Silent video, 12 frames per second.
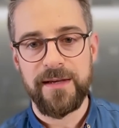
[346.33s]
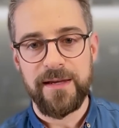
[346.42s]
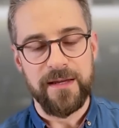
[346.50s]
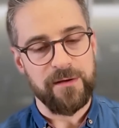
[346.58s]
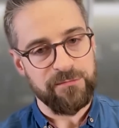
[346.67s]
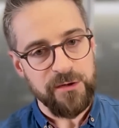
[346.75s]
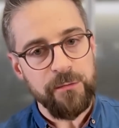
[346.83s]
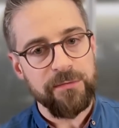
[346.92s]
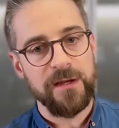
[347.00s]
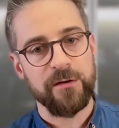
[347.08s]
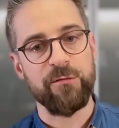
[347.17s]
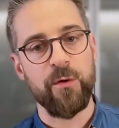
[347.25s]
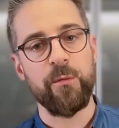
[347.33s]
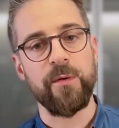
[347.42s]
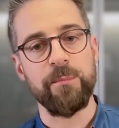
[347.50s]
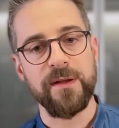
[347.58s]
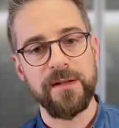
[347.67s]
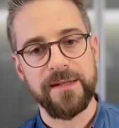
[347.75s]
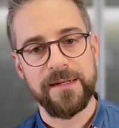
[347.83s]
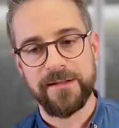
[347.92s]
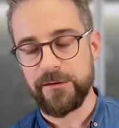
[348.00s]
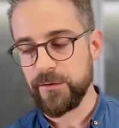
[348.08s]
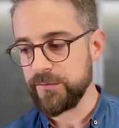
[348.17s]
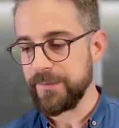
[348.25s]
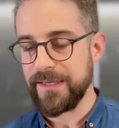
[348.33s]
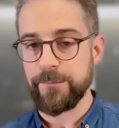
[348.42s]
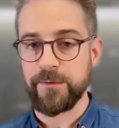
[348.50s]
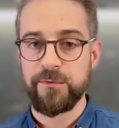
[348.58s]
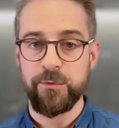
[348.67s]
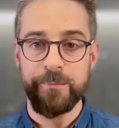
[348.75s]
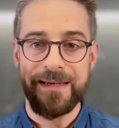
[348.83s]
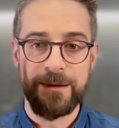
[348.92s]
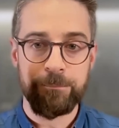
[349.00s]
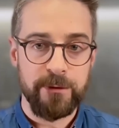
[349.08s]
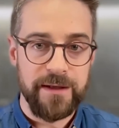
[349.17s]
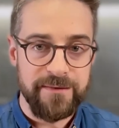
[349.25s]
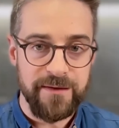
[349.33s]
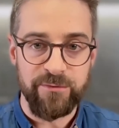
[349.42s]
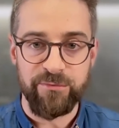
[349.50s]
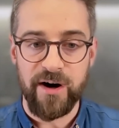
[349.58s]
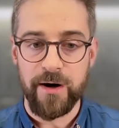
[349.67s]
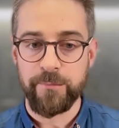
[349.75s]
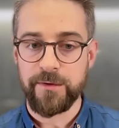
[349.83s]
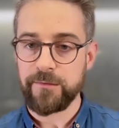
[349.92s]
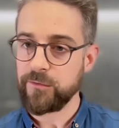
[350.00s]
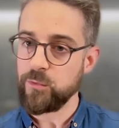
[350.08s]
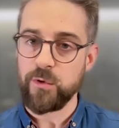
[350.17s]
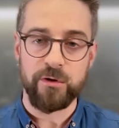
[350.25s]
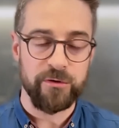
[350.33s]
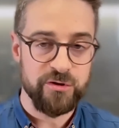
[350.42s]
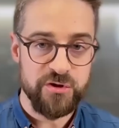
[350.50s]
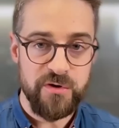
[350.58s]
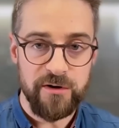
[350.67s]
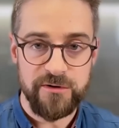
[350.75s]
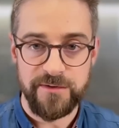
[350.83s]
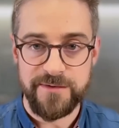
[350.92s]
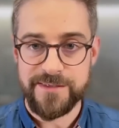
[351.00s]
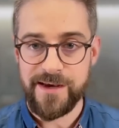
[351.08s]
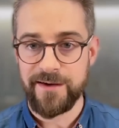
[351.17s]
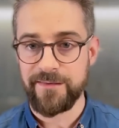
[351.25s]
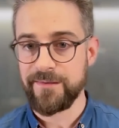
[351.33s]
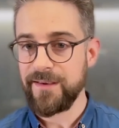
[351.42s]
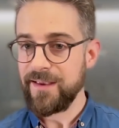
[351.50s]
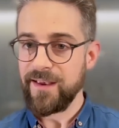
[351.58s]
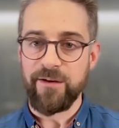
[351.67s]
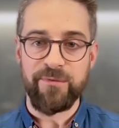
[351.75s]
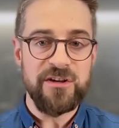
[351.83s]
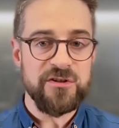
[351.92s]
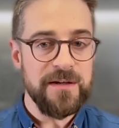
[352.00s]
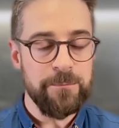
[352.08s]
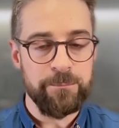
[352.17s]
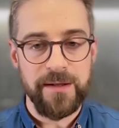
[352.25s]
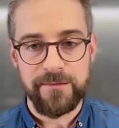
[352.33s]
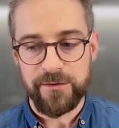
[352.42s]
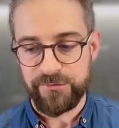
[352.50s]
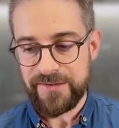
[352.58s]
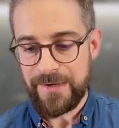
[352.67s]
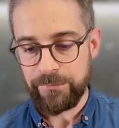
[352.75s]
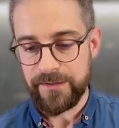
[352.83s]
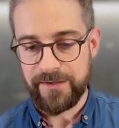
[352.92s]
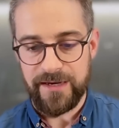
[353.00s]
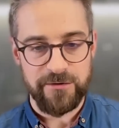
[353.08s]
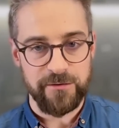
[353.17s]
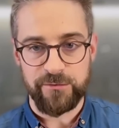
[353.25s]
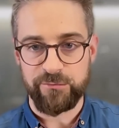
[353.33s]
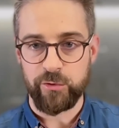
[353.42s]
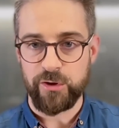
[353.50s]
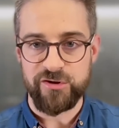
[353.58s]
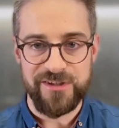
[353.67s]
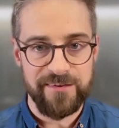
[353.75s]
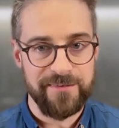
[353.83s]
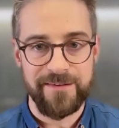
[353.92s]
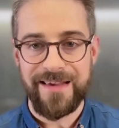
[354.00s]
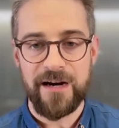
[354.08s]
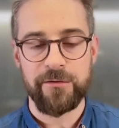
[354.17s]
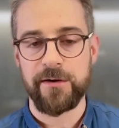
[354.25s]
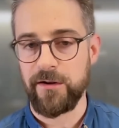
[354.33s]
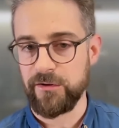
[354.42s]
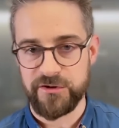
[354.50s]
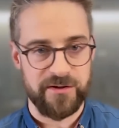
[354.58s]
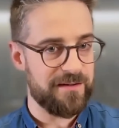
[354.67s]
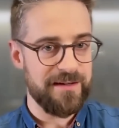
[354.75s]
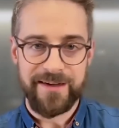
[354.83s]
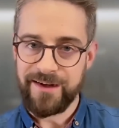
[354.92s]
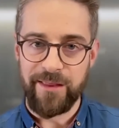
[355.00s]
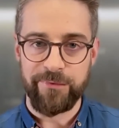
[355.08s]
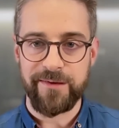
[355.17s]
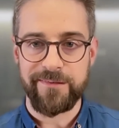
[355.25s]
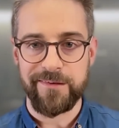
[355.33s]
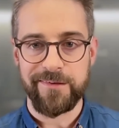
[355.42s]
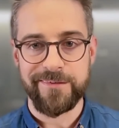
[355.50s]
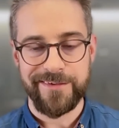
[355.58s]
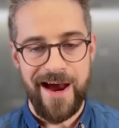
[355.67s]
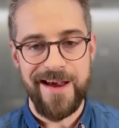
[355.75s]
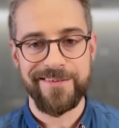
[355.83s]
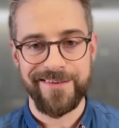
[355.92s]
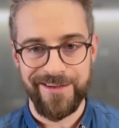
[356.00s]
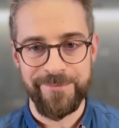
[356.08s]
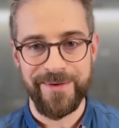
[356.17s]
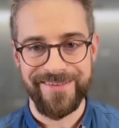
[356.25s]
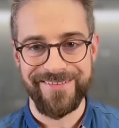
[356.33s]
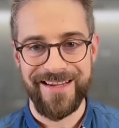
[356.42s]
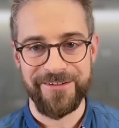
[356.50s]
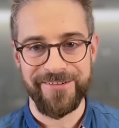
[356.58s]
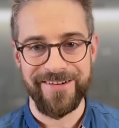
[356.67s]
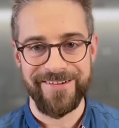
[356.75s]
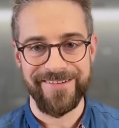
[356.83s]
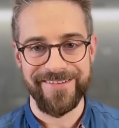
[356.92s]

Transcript: If you think of what we're building, then also being able to manipulate the environment, go on construction sites, eventually build different applications for logistics, agriculture, I think the sky is the limit in that regard.